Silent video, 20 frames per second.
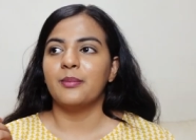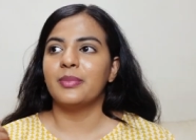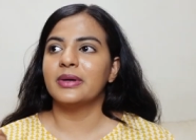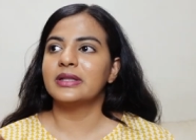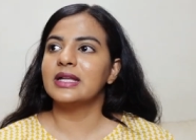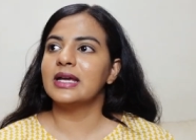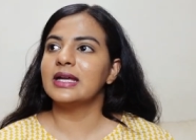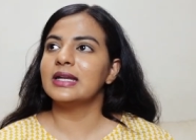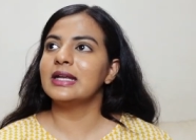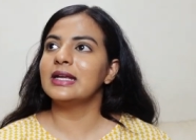but
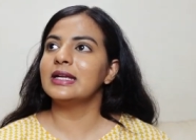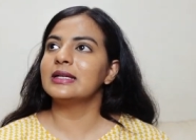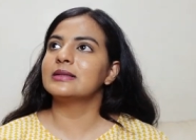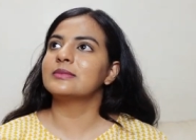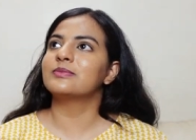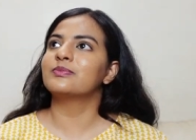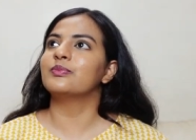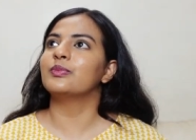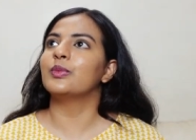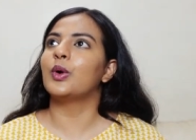then
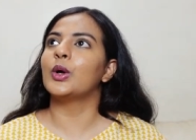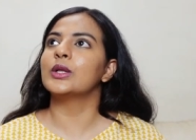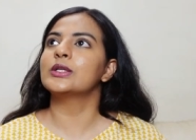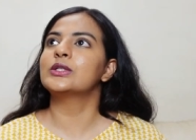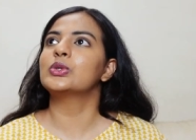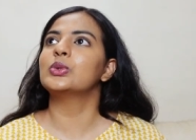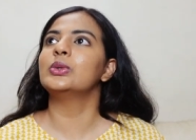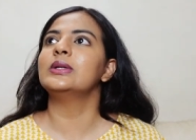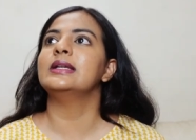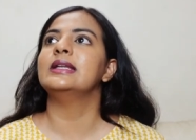it
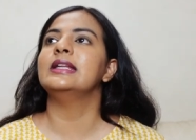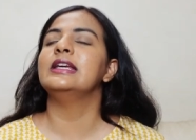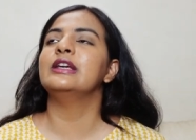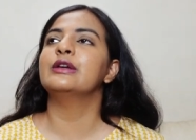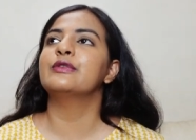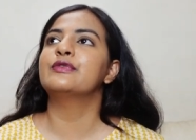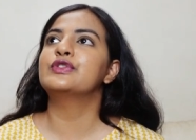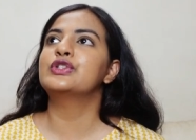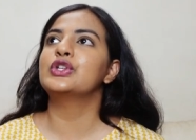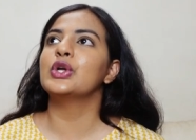also
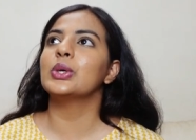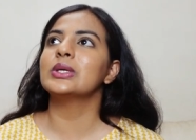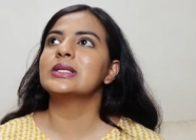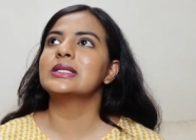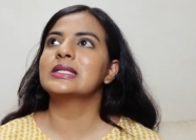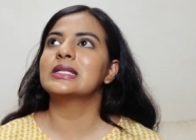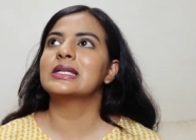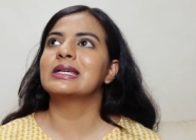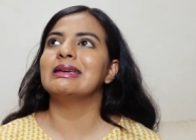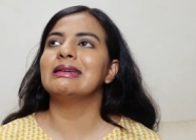leaves your
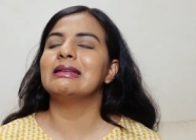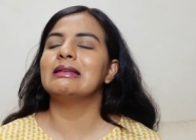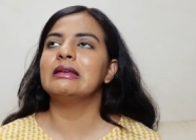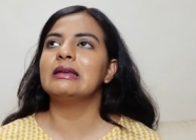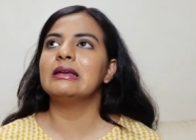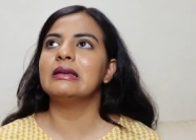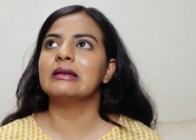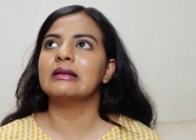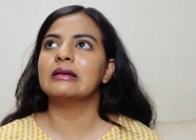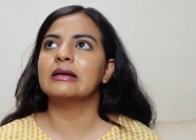
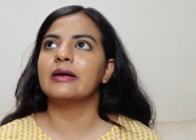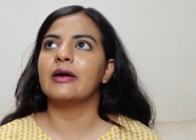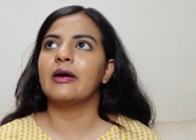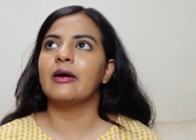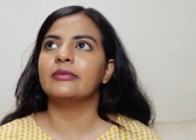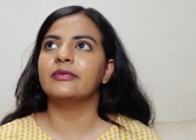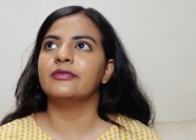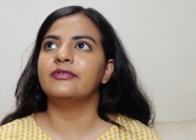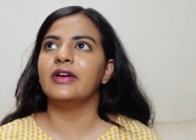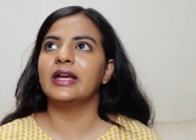skin
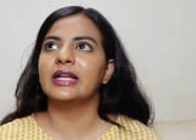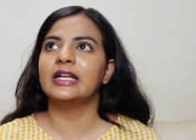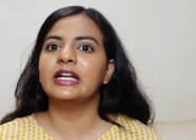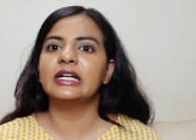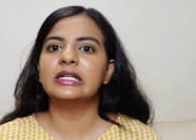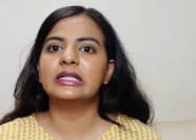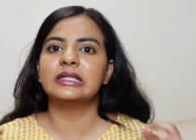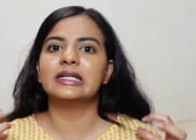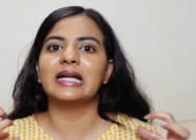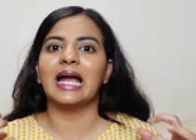very
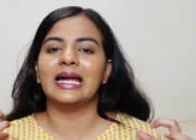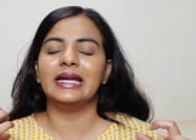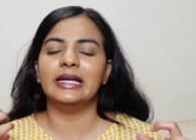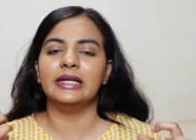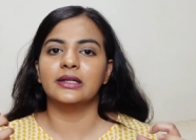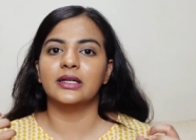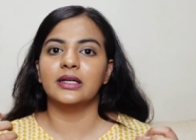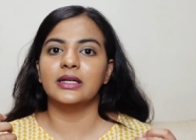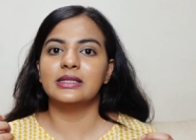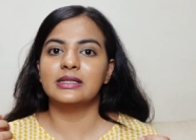
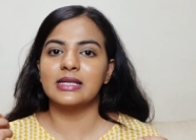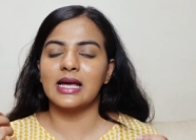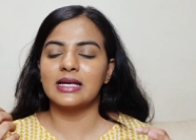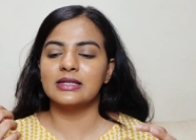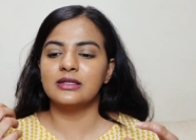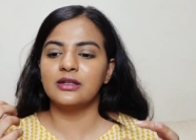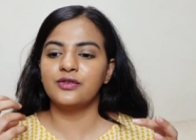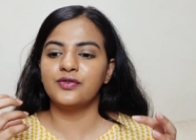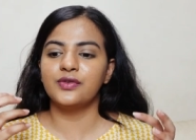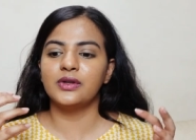tight. It's
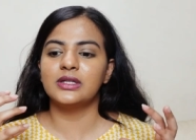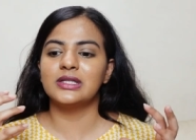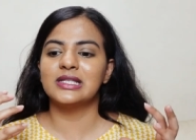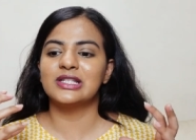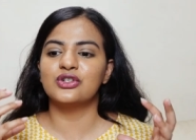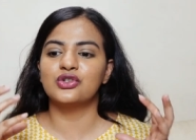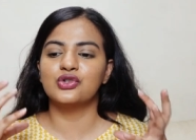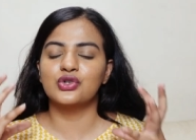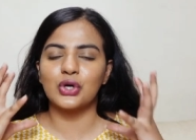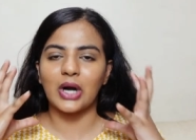as if
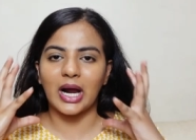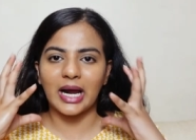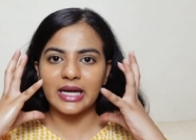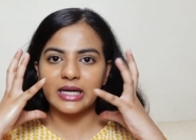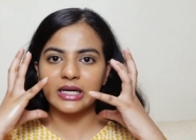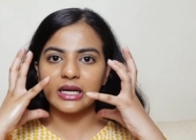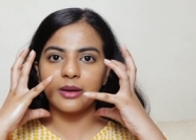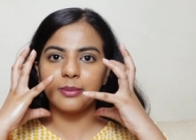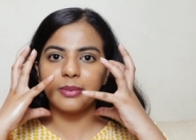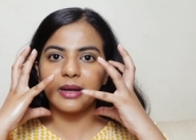it's
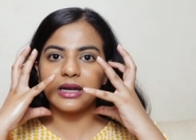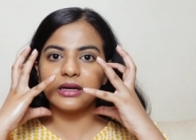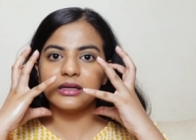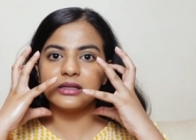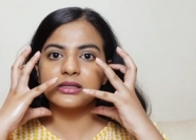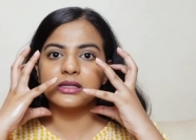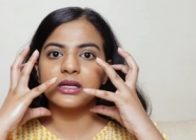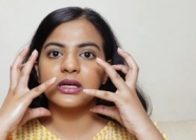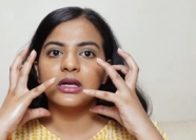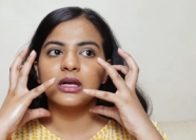dried up and
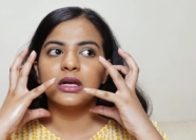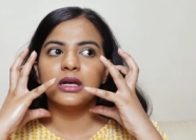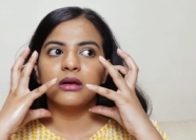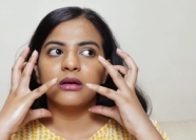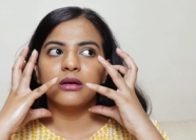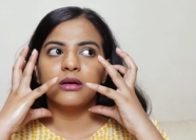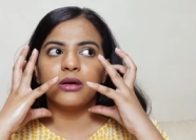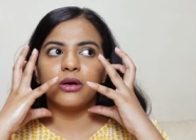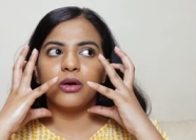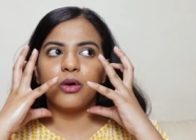it's
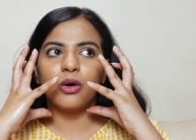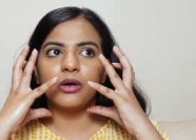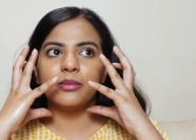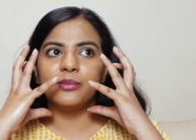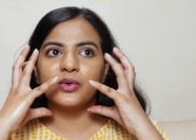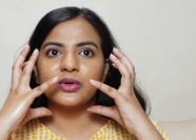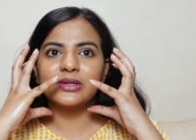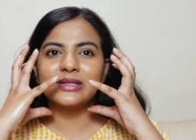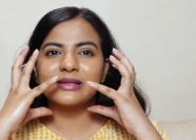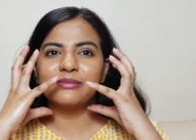
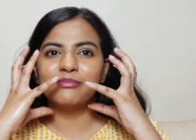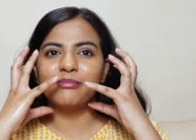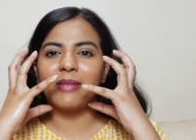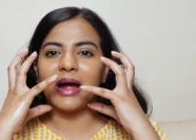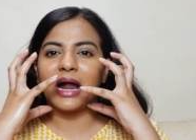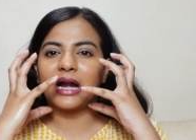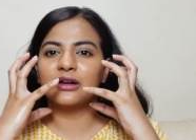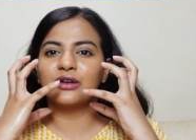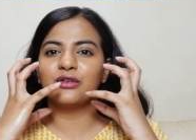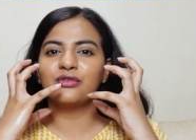almost
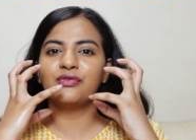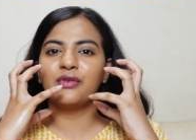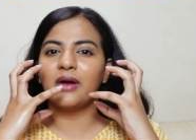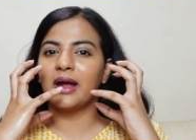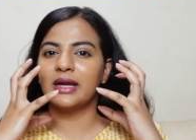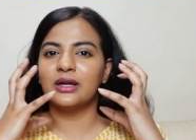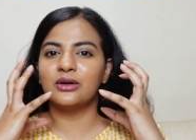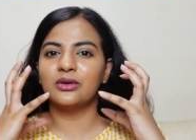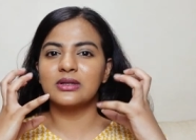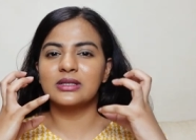
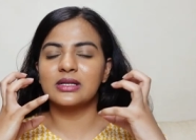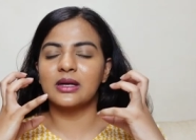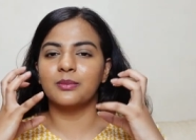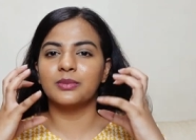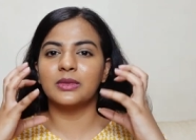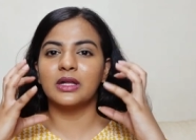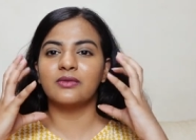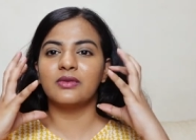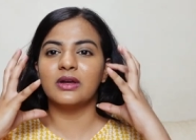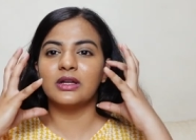mattified or
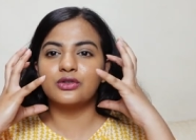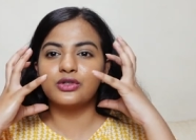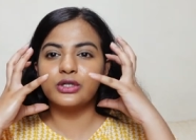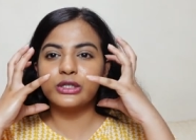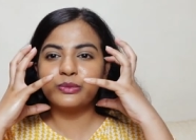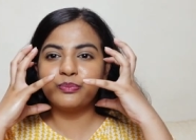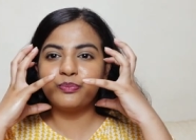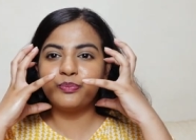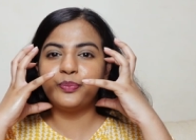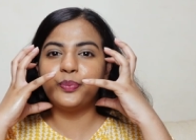something, where it
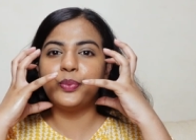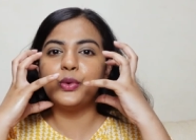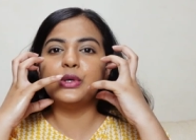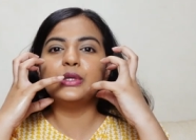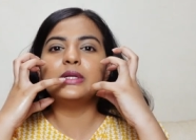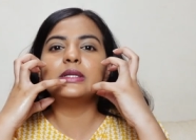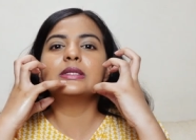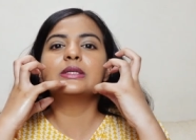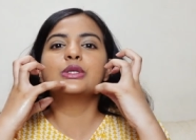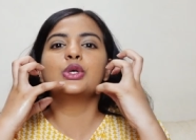just
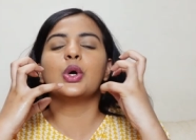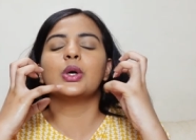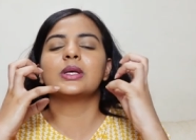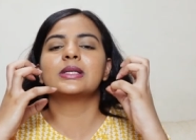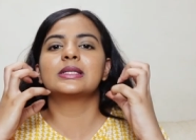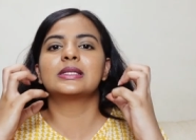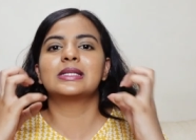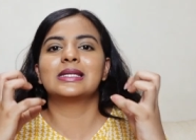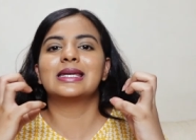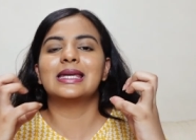pulls your
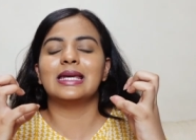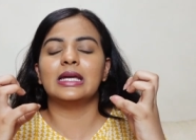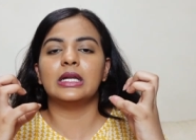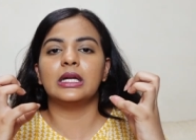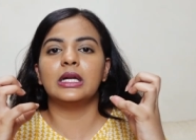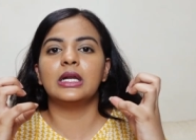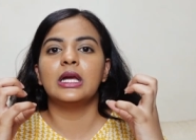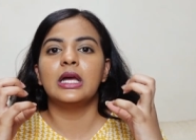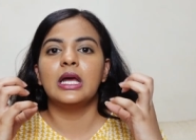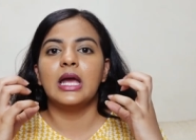
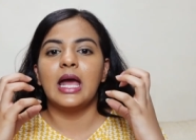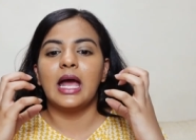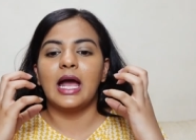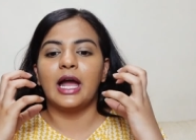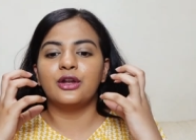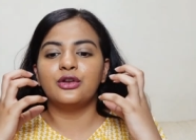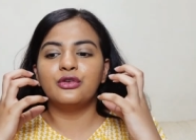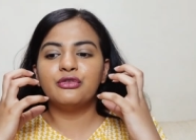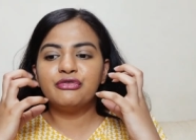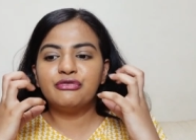skin
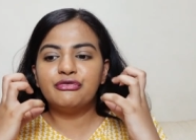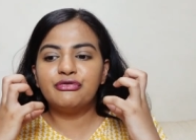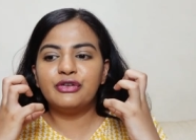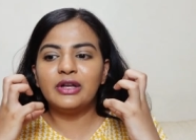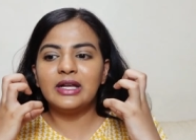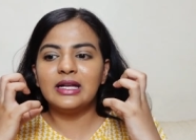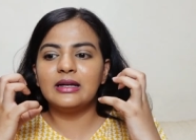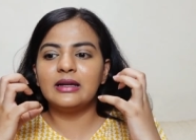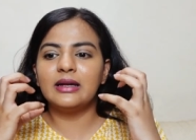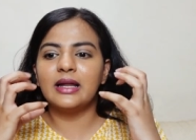and you
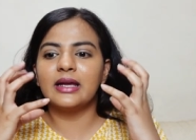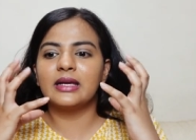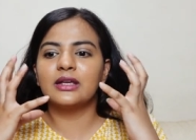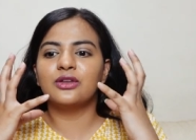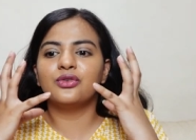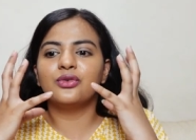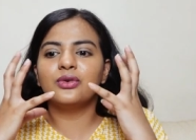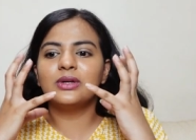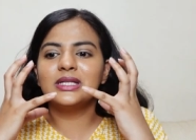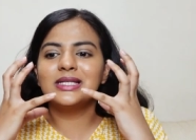feel like,
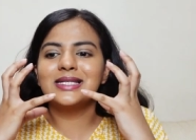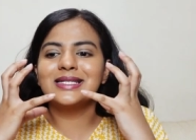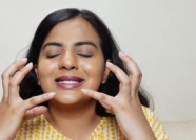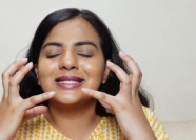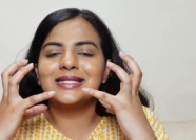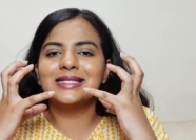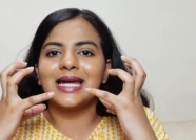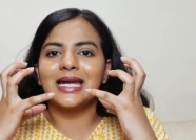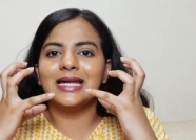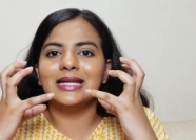you know,
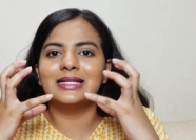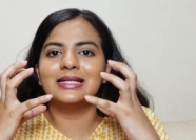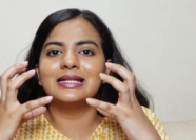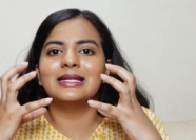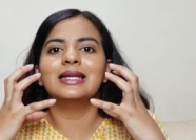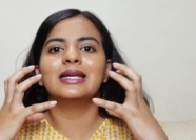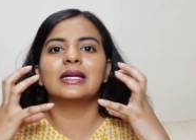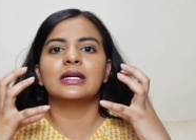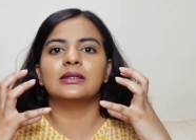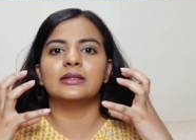it's
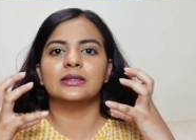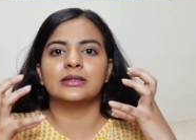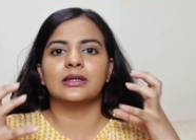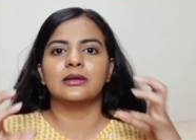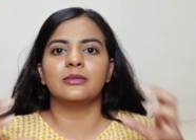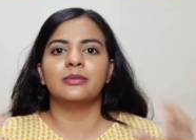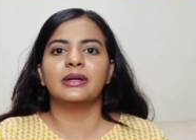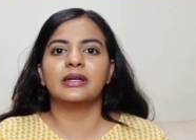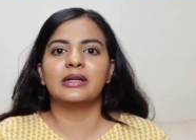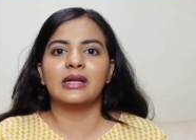tightening a
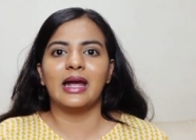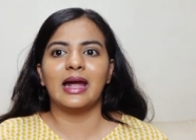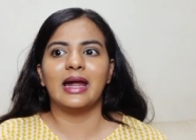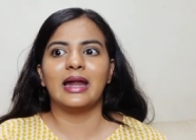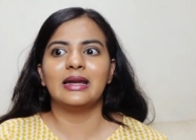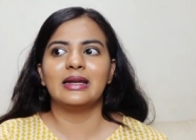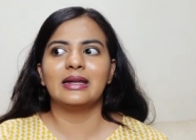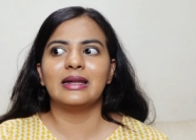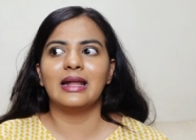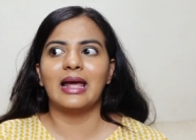little bit.
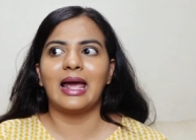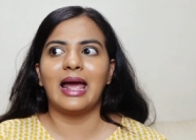And